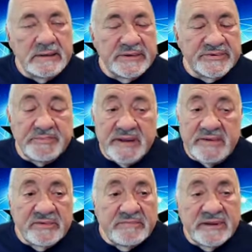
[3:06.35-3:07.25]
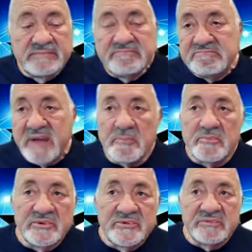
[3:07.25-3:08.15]
Speeds have been
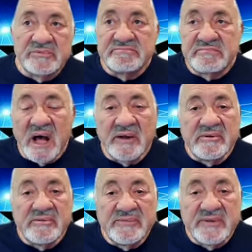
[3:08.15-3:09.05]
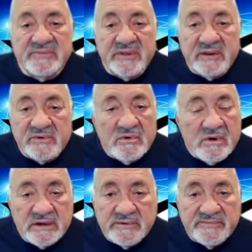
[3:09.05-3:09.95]
upwards of 150 to
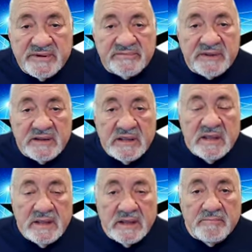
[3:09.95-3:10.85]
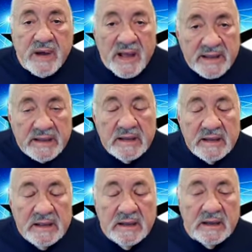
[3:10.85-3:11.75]
250 in my
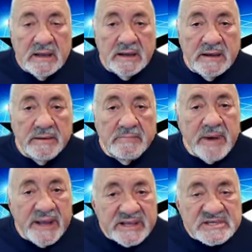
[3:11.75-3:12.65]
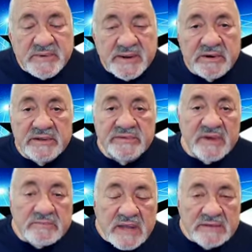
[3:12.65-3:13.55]
experience,
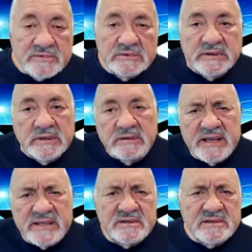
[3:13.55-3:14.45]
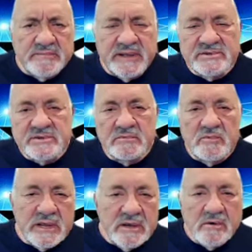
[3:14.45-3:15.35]
sometimes a little less. It depends on
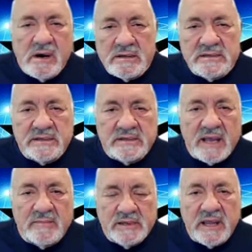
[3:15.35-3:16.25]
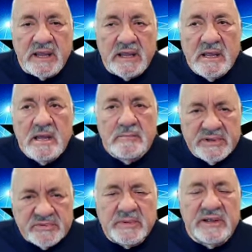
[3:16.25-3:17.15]
where you are and the time of day,
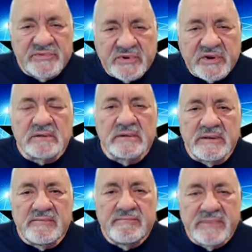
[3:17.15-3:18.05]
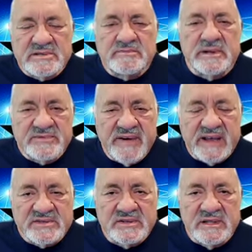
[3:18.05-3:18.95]
but speed's certainly much, much
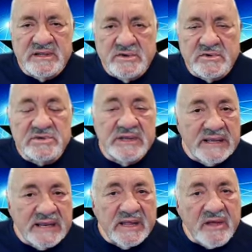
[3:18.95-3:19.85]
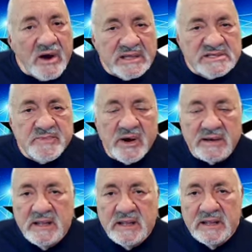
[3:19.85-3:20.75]
faster than using any other hotspot.
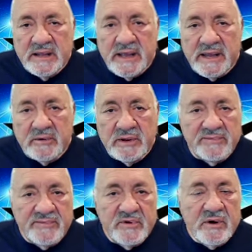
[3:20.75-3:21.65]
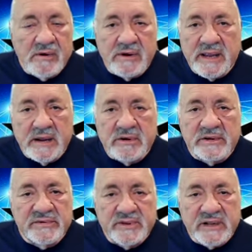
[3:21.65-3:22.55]
And if you are in
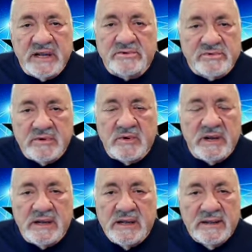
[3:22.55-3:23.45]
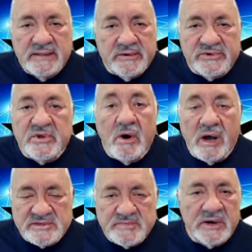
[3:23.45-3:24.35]
areas of the country where there is no
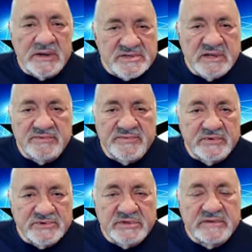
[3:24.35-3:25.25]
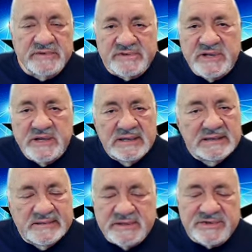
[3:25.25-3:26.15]
hotspot or cell phone service,
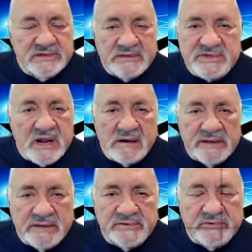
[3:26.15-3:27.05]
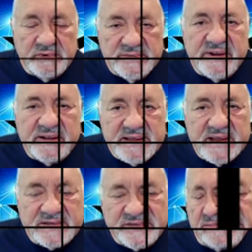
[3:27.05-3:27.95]
this Starlink is really
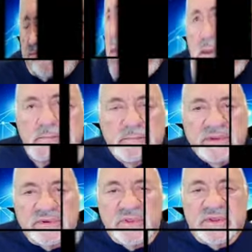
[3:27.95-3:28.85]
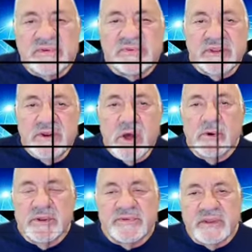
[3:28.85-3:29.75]
fantastic. So this is the
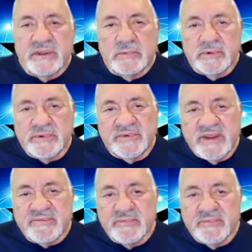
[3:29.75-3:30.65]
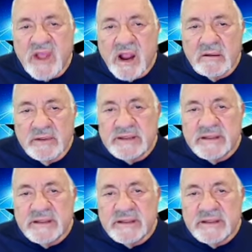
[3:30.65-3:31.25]
notice that we received from Starlink.